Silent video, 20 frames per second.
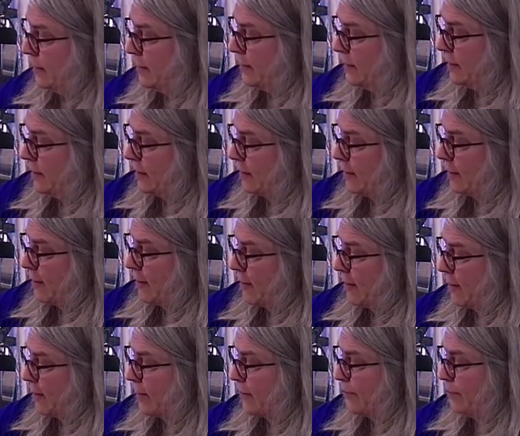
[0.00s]
there
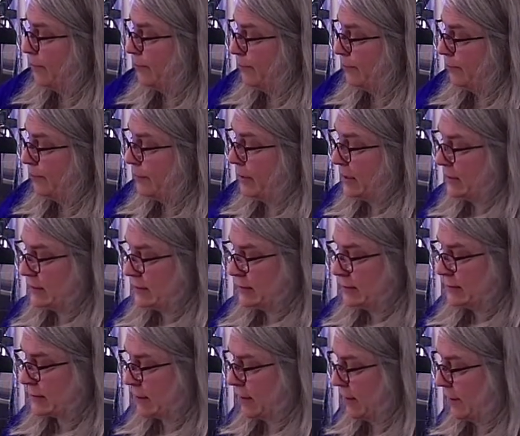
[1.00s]
are
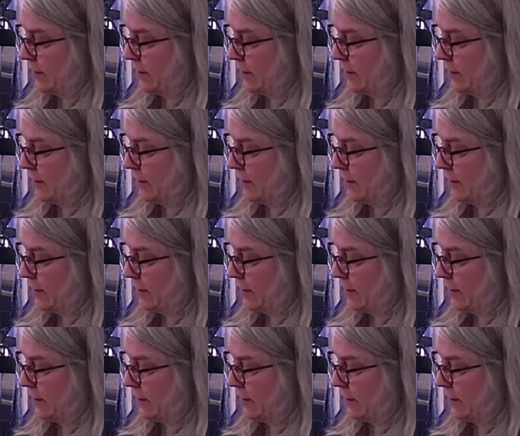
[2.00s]
buttons